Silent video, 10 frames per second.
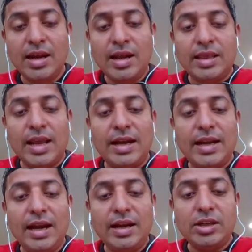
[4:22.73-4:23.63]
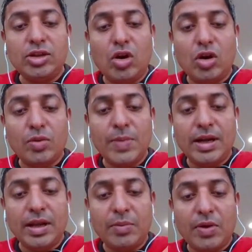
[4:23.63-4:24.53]
The intent is to automate
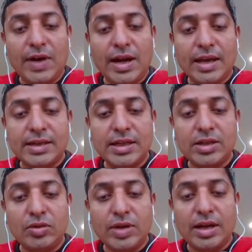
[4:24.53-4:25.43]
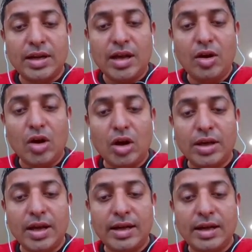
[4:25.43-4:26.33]
and provide access to data not
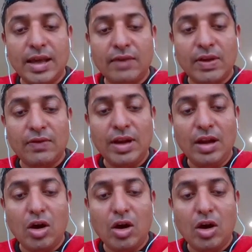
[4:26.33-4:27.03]
currently available